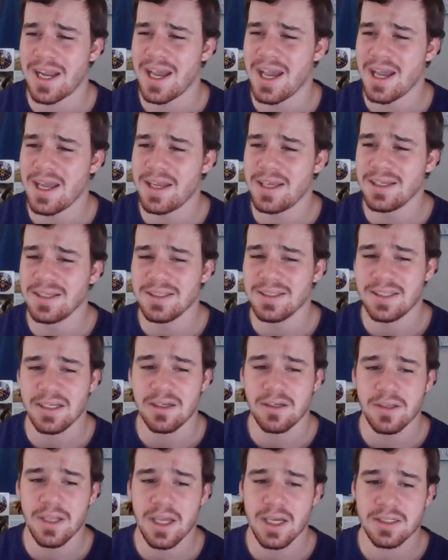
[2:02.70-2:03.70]
And
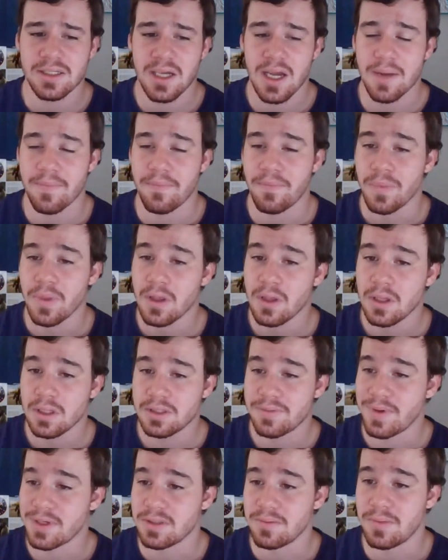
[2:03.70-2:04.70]
until next time,
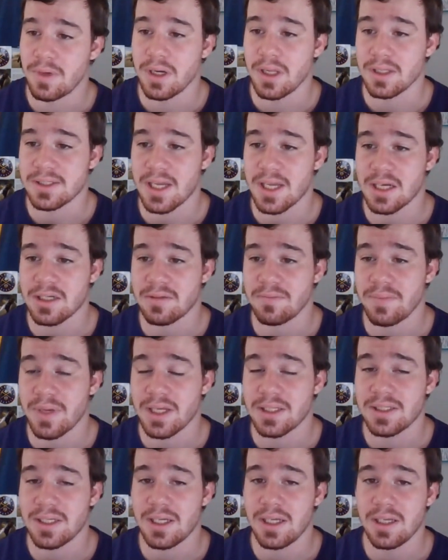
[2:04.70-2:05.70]
let's make some money. Let's cash some
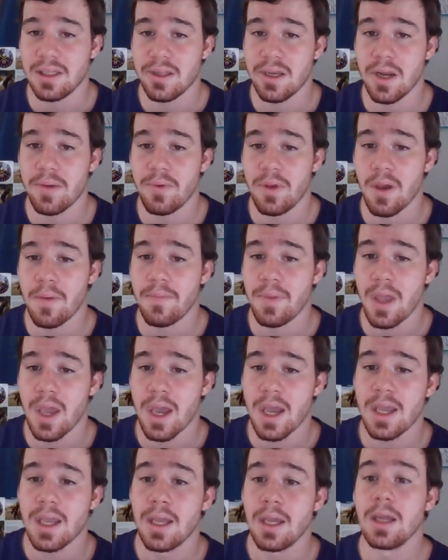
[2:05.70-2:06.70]
bets in the W N B
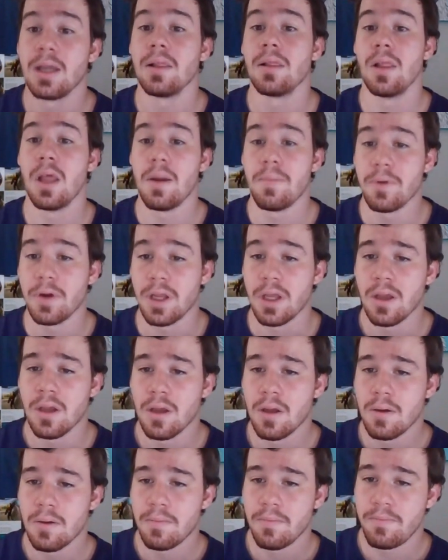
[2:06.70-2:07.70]
A. Liberty,
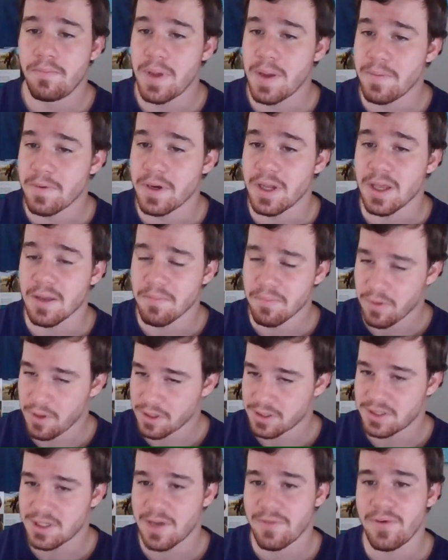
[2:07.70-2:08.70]
Bibberty,
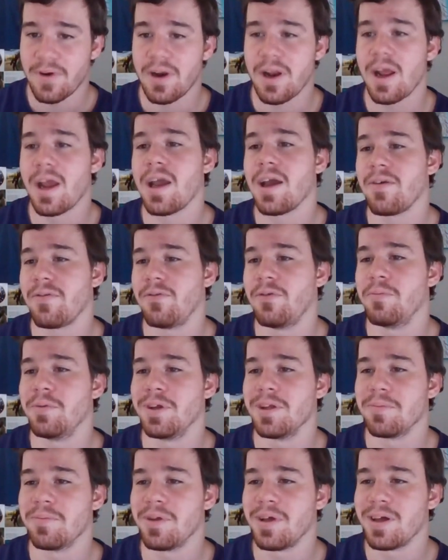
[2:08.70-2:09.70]
plus seven and a half
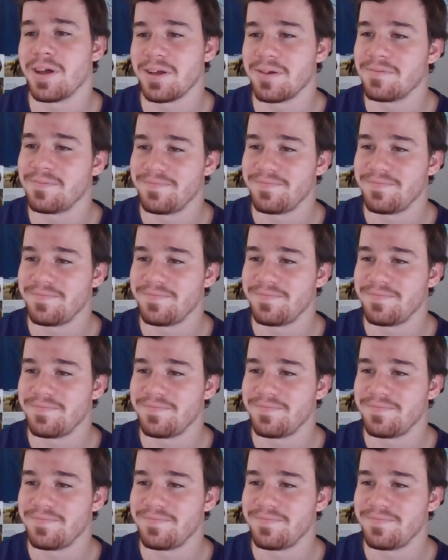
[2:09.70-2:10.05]
will be the play.